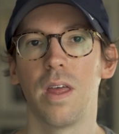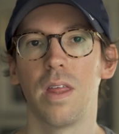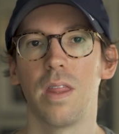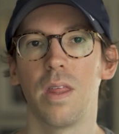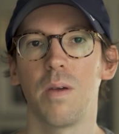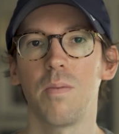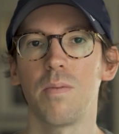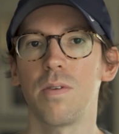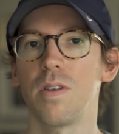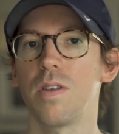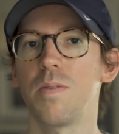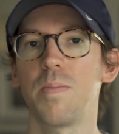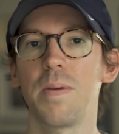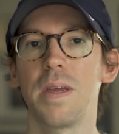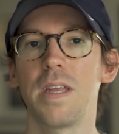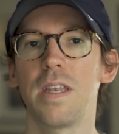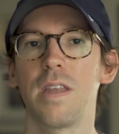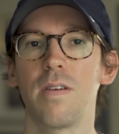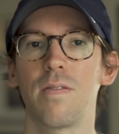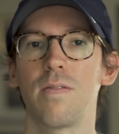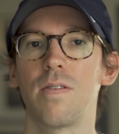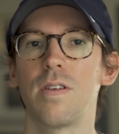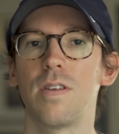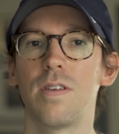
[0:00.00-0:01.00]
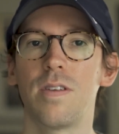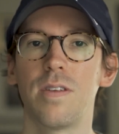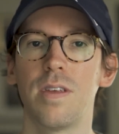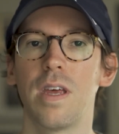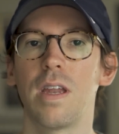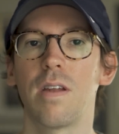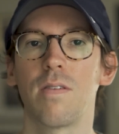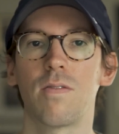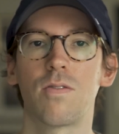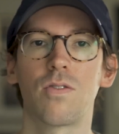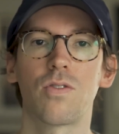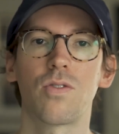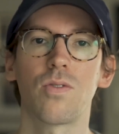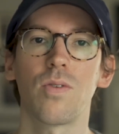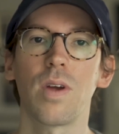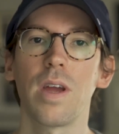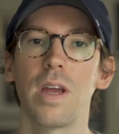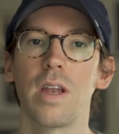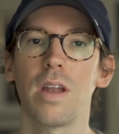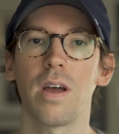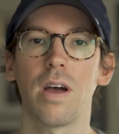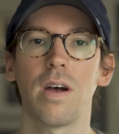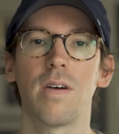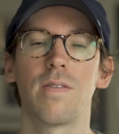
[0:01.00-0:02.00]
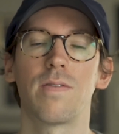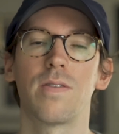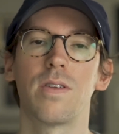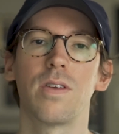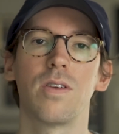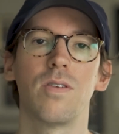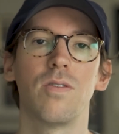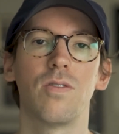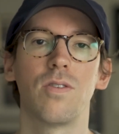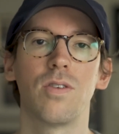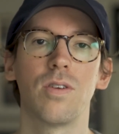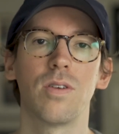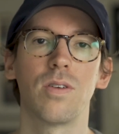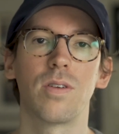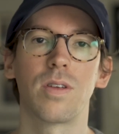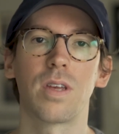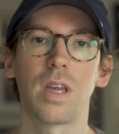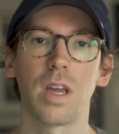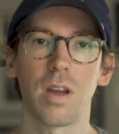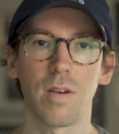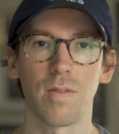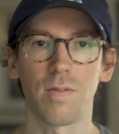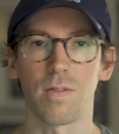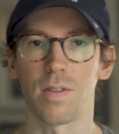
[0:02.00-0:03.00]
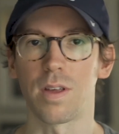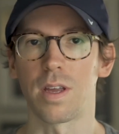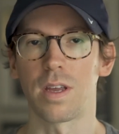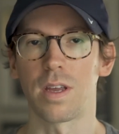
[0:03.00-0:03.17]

It would just be a different set of trade-offs that you should carefully